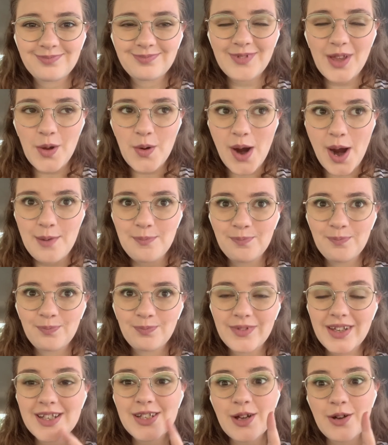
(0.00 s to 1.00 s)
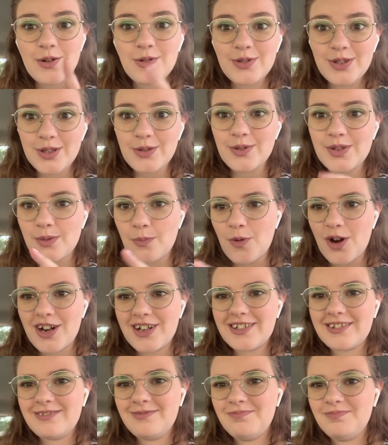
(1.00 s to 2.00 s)
Okay, let's go do some work.
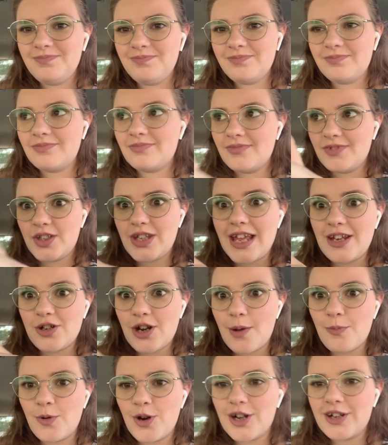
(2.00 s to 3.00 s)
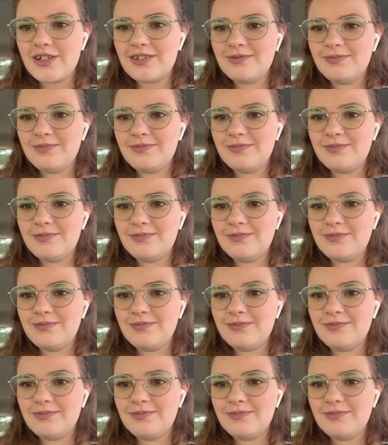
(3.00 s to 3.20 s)
Day job work.